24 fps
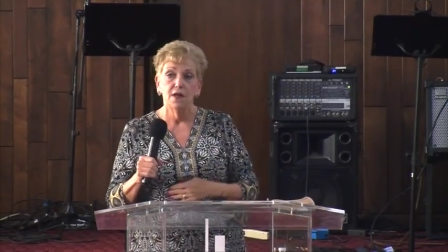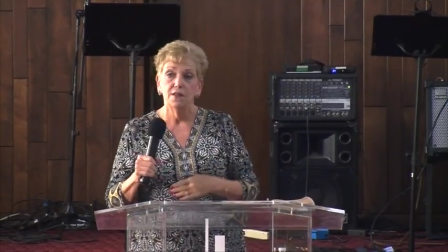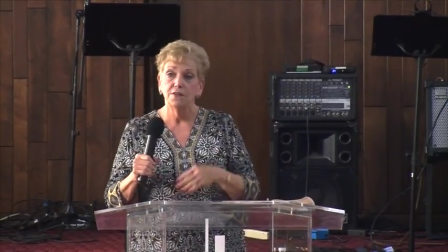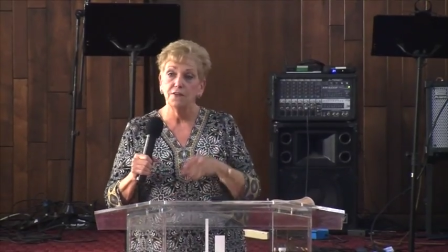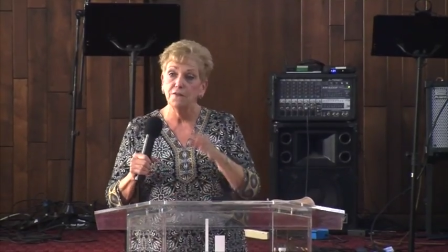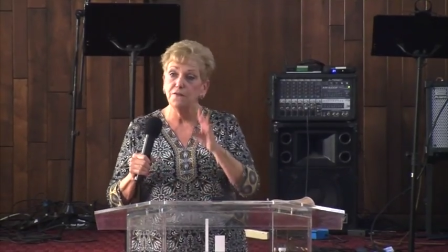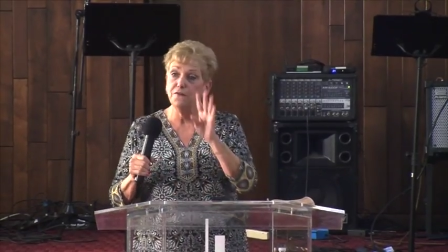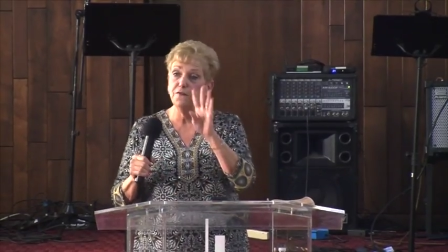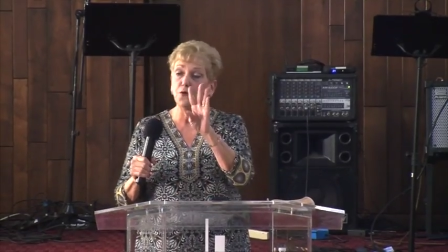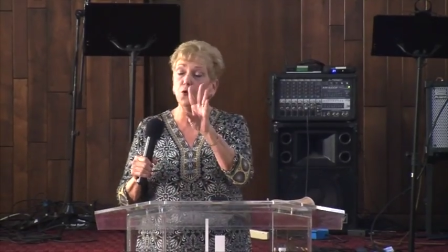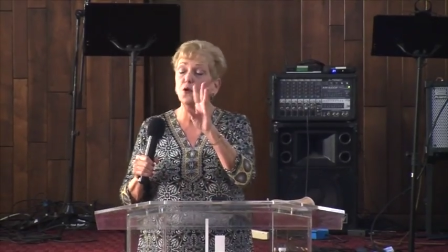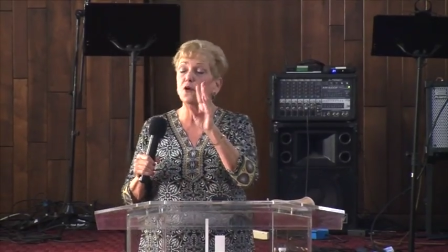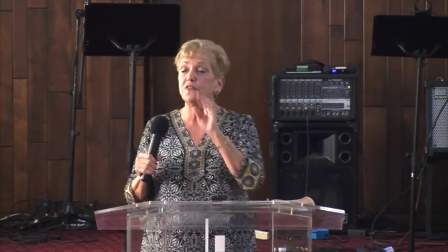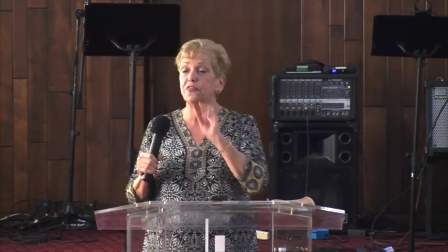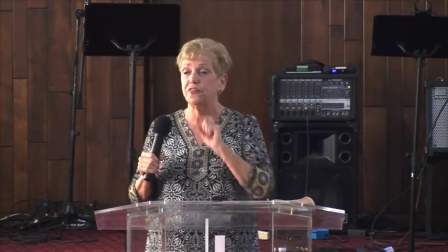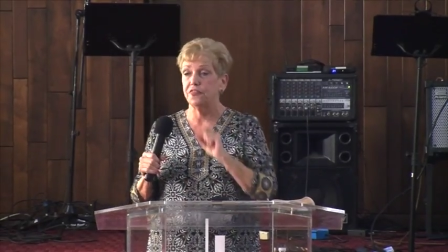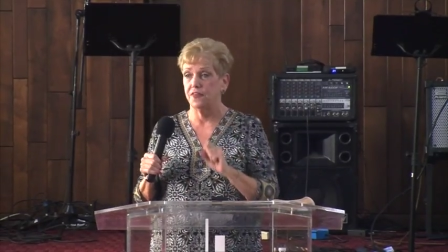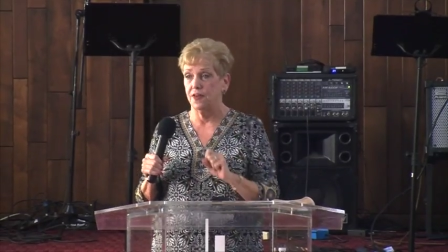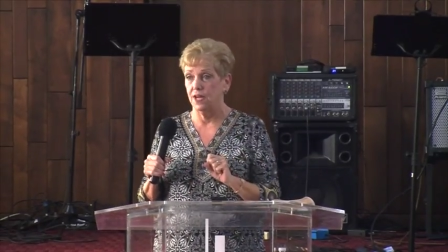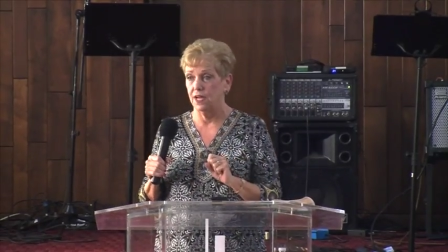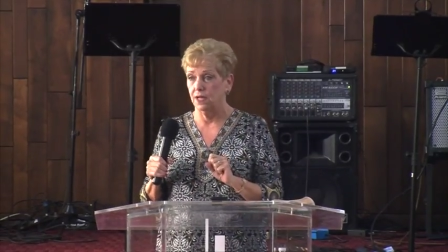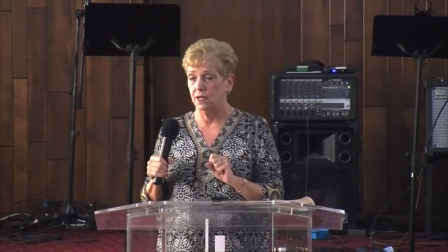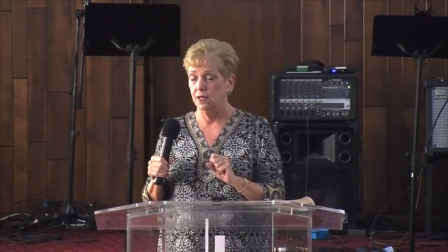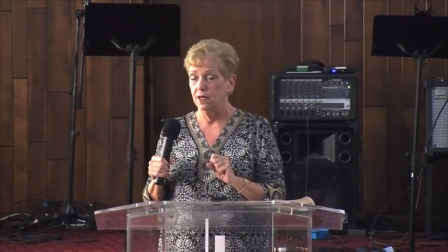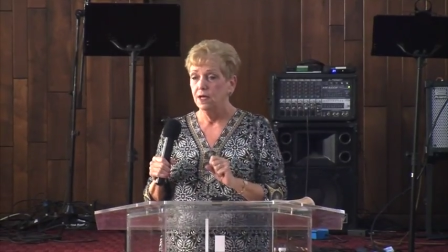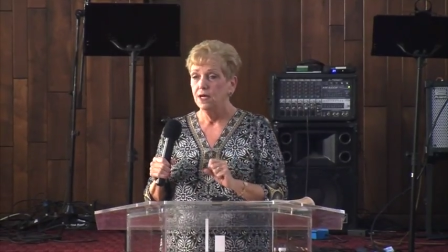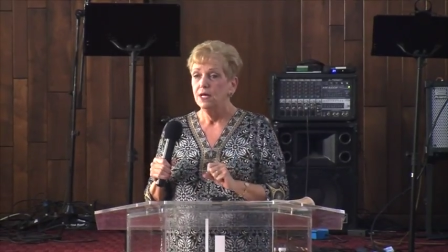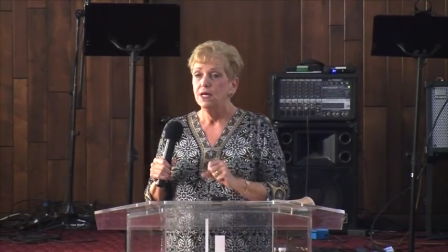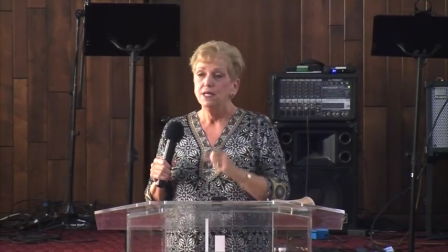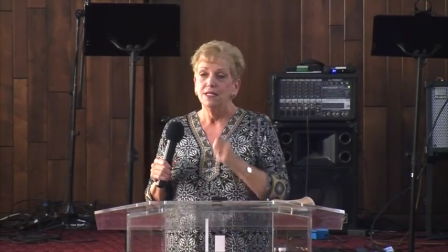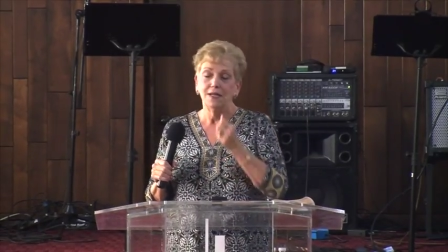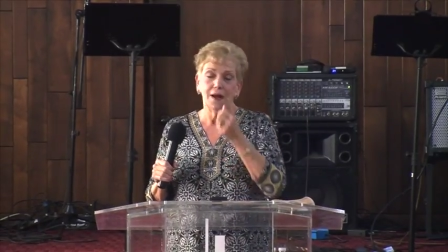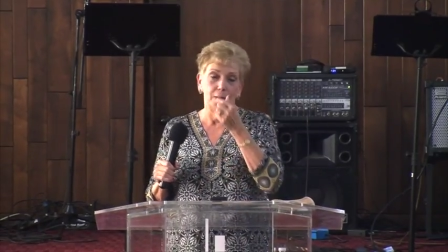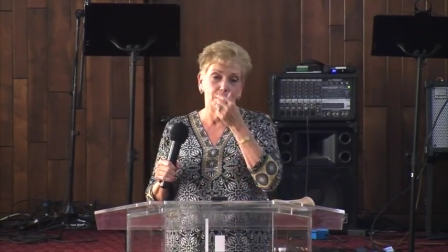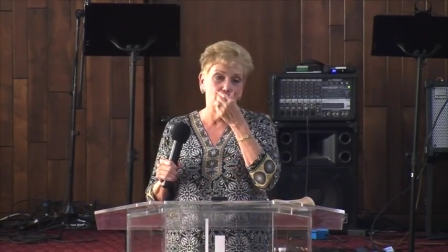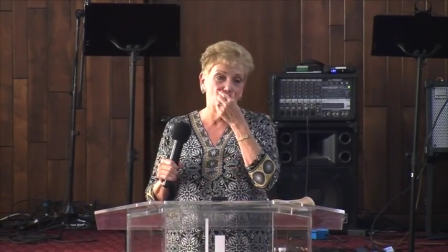The fourth thing
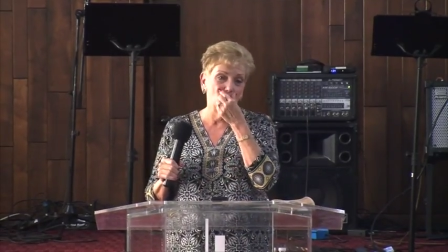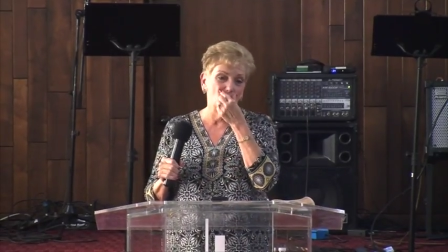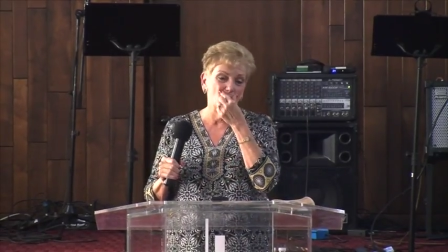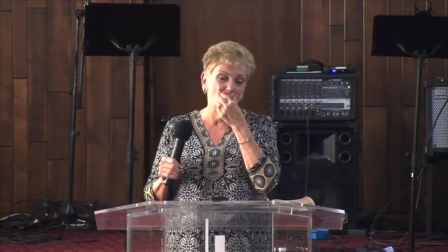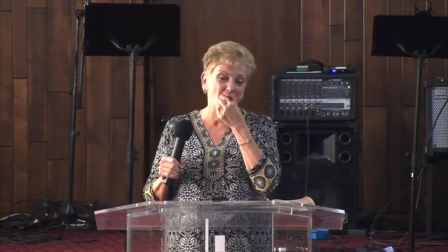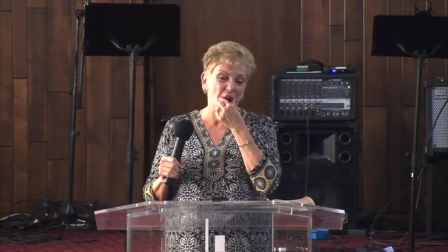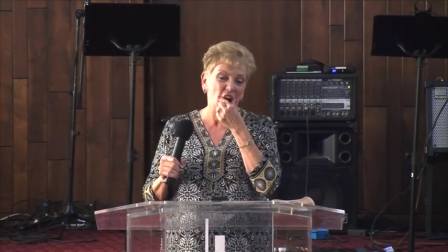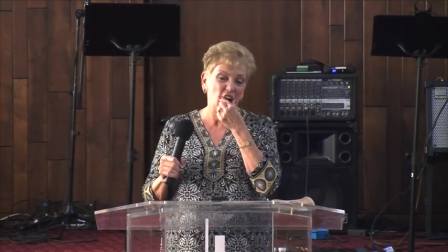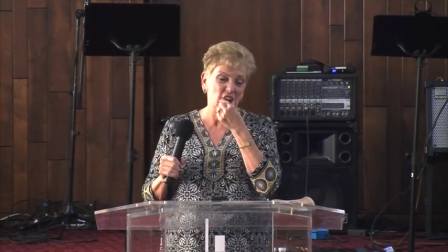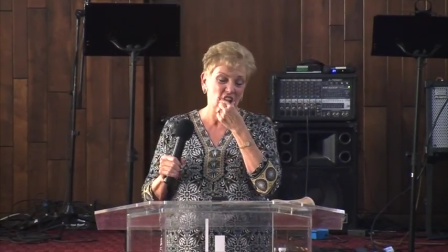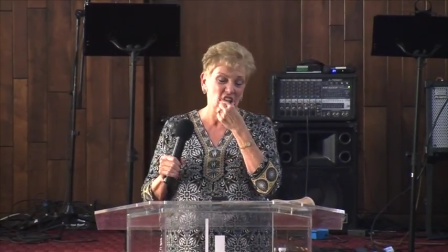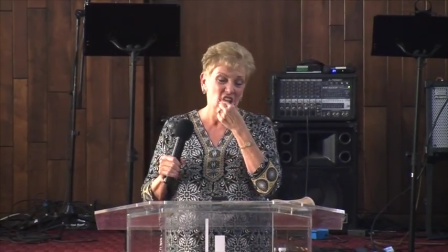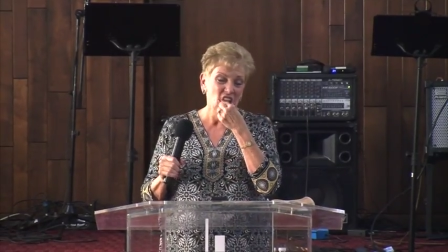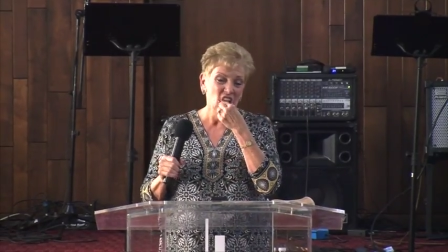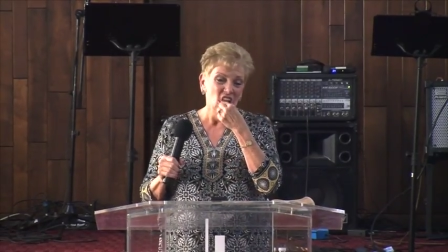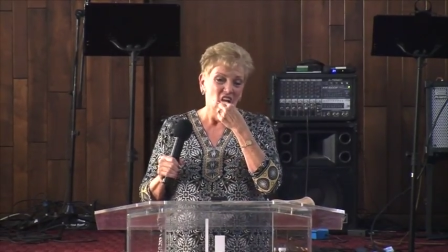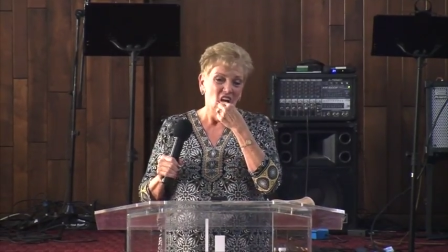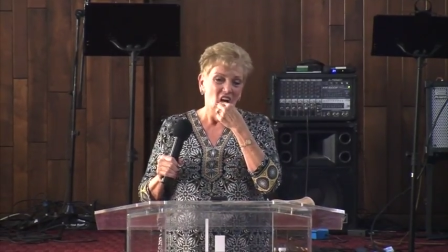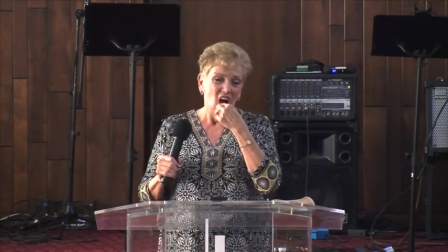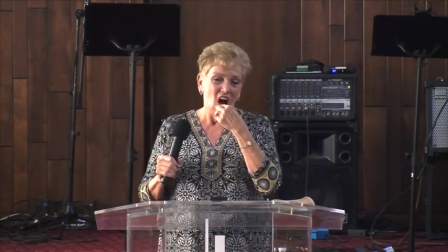number one,